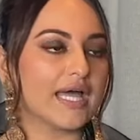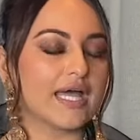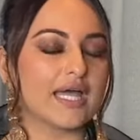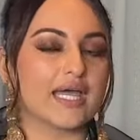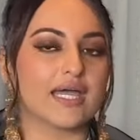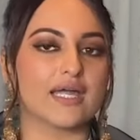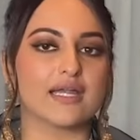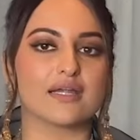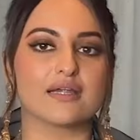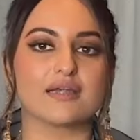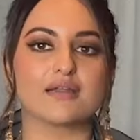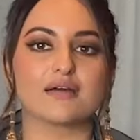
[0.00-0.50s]

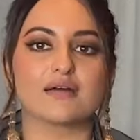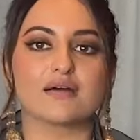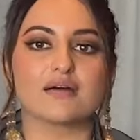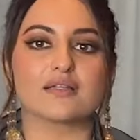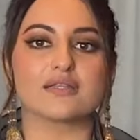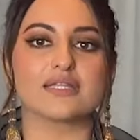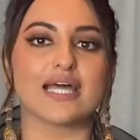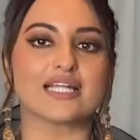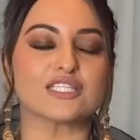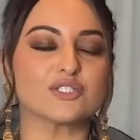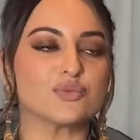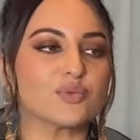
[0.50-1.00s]
and uh,
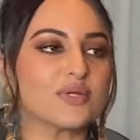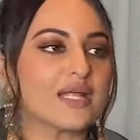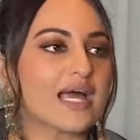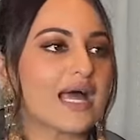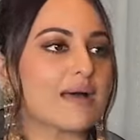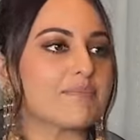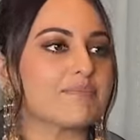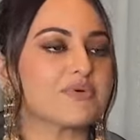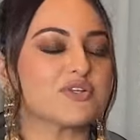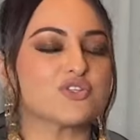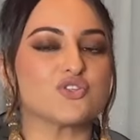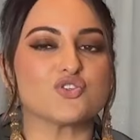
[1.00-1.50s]
that's what
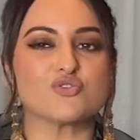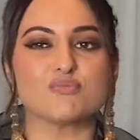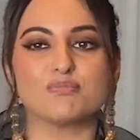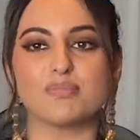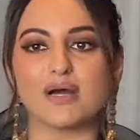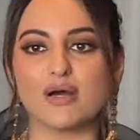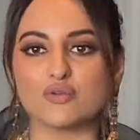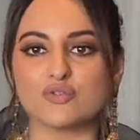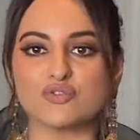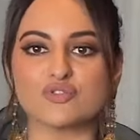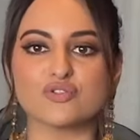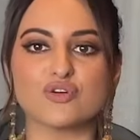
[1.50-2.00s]
happens you
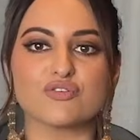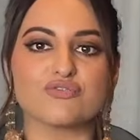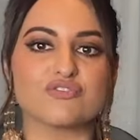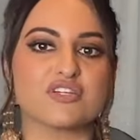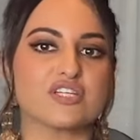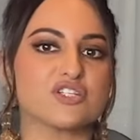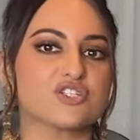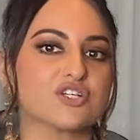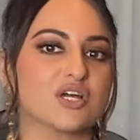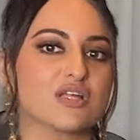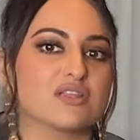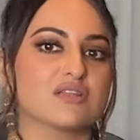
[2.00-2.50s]
bounce off
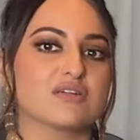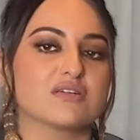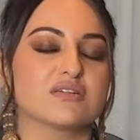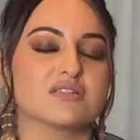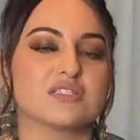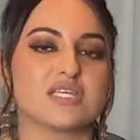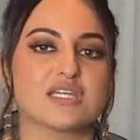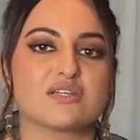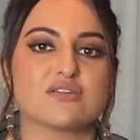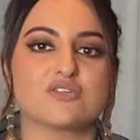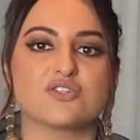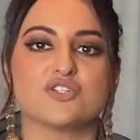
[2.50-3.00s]
each
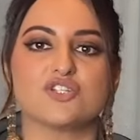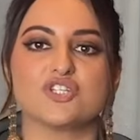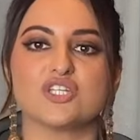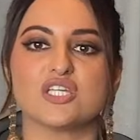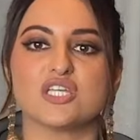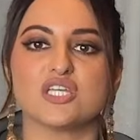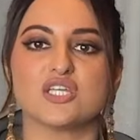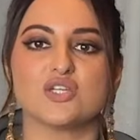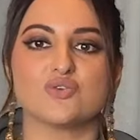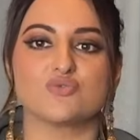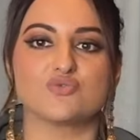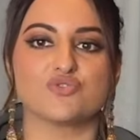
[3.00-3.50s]
other's
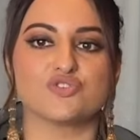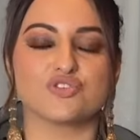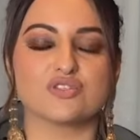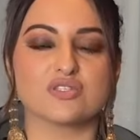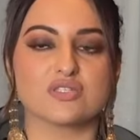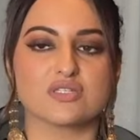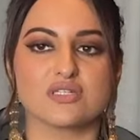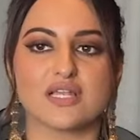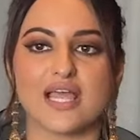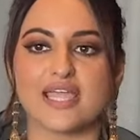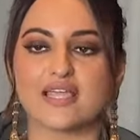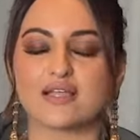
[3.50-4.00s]
energy you
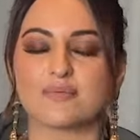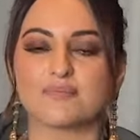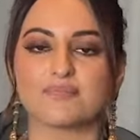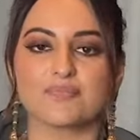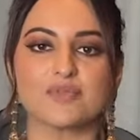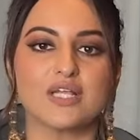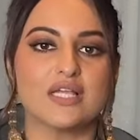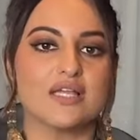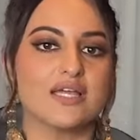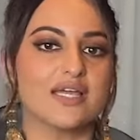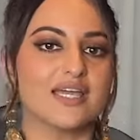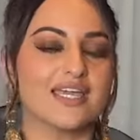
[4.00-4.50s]
just like
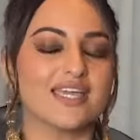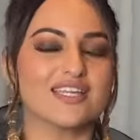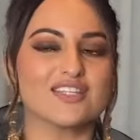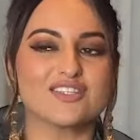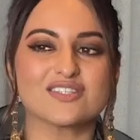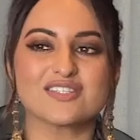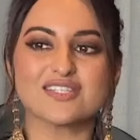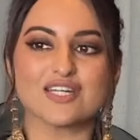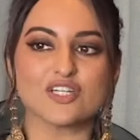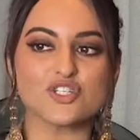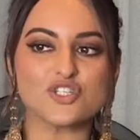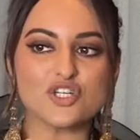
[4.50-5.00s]

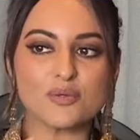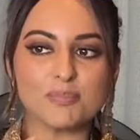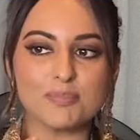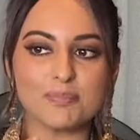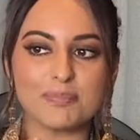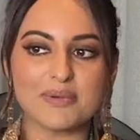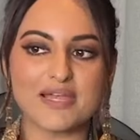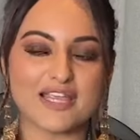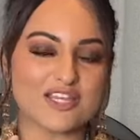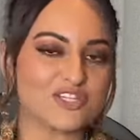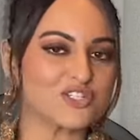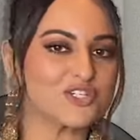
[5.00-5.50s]
it's such a
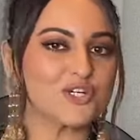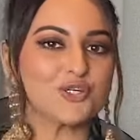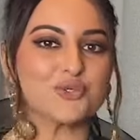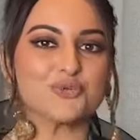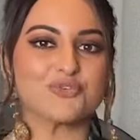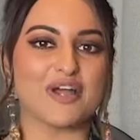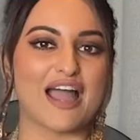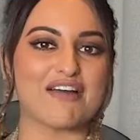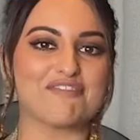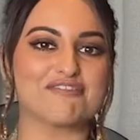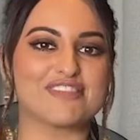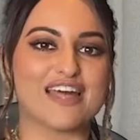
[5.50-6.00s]
pleasure to
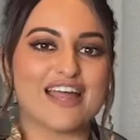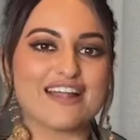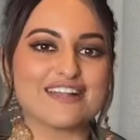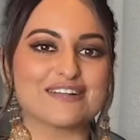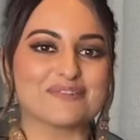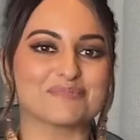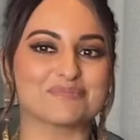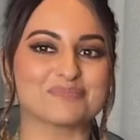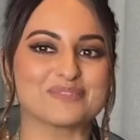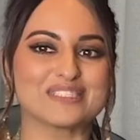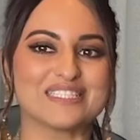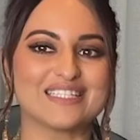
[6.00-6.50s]
have
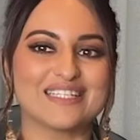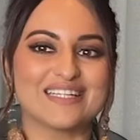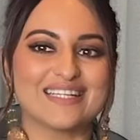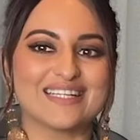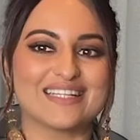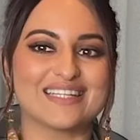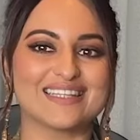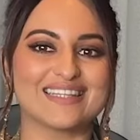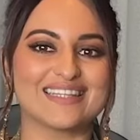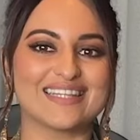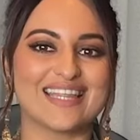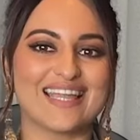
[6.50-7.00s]
that
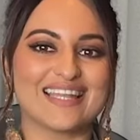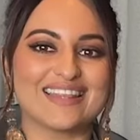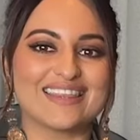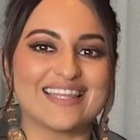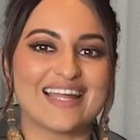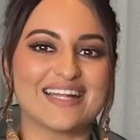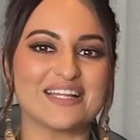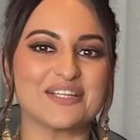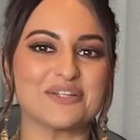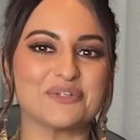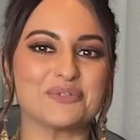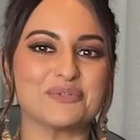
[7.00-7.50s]
then
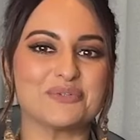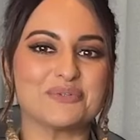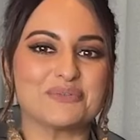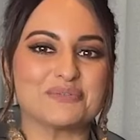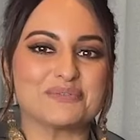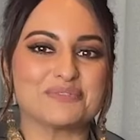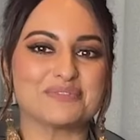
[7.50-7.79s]
that you know